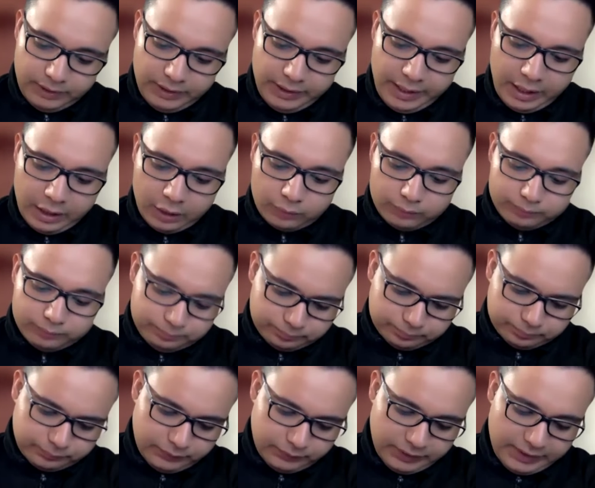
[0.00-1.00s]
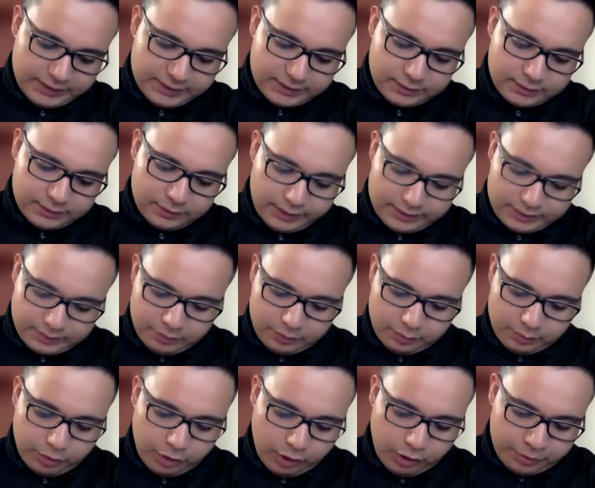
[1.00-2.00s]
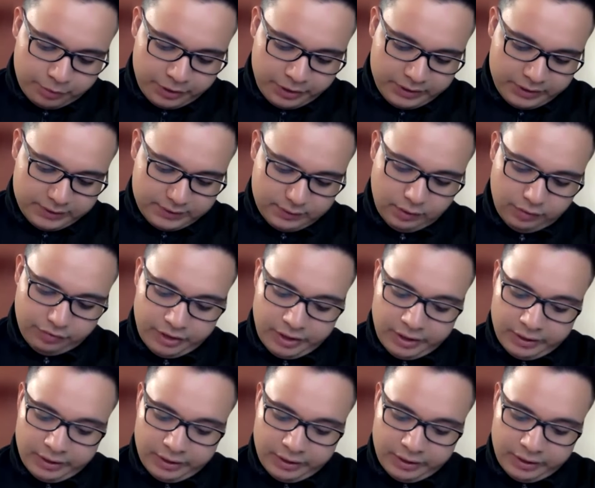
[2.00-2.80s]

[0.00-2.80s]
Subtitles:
Now let's look at some of the properties of an